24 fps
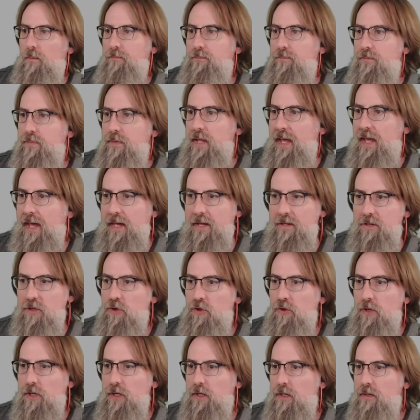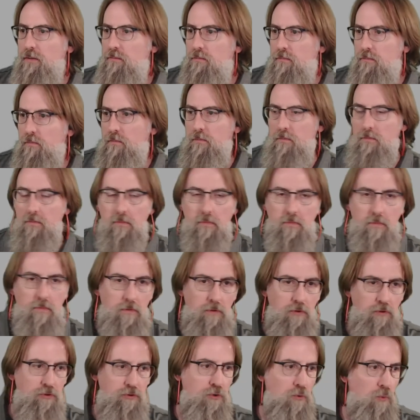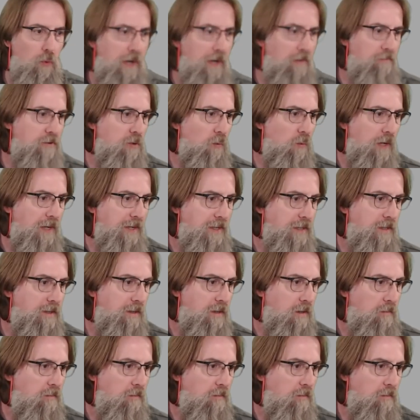And you can do whatever you want in here.